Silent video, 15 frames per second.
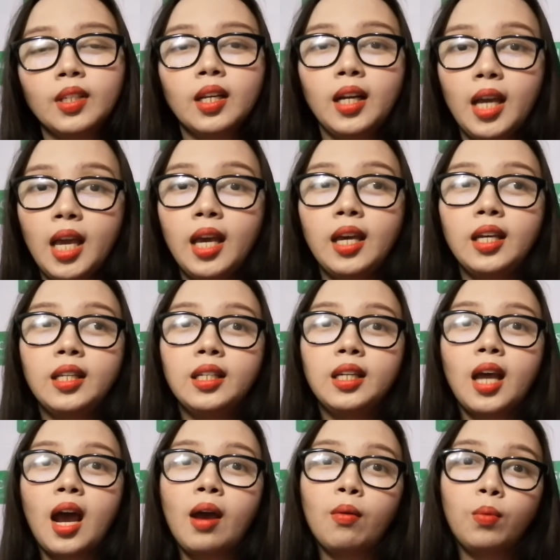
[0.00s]
And
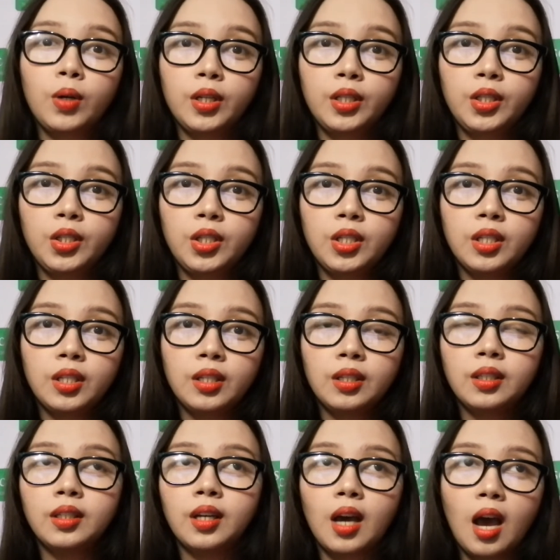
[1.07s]
I was
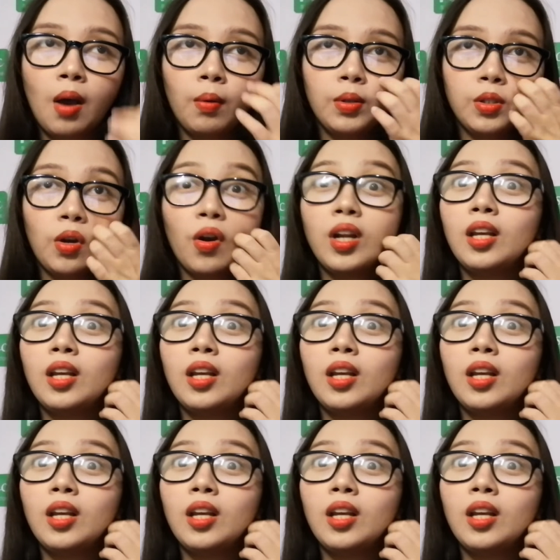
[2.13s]
already